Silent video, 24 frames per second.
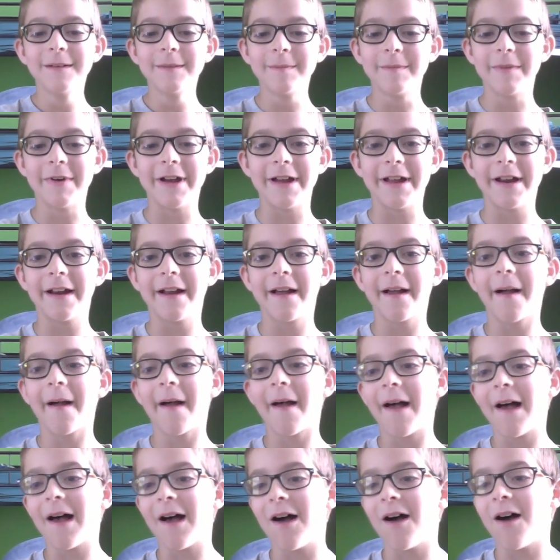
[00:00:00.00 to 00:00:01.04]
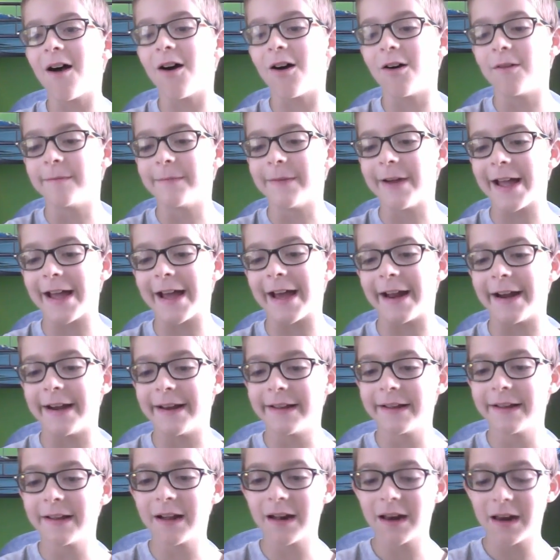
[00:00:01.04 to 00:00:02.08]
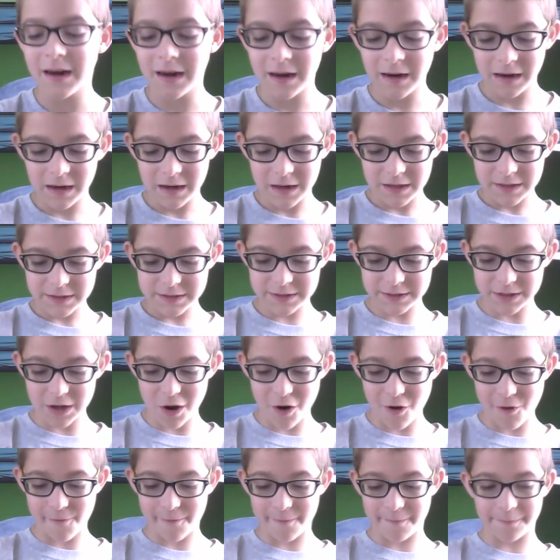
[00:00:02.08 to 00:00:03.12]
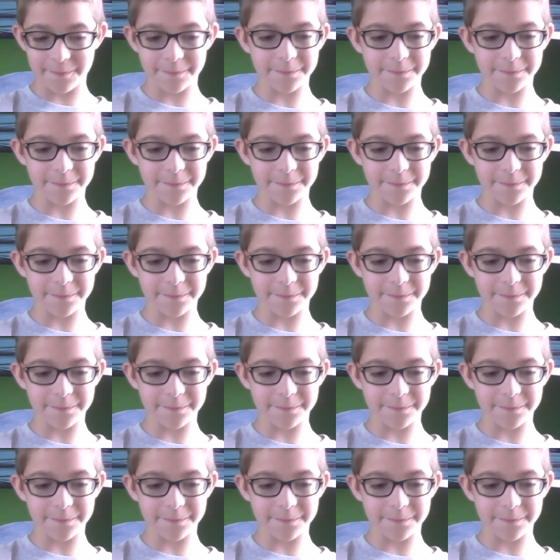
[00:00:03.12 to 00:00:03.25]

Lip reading: But, oh man. So,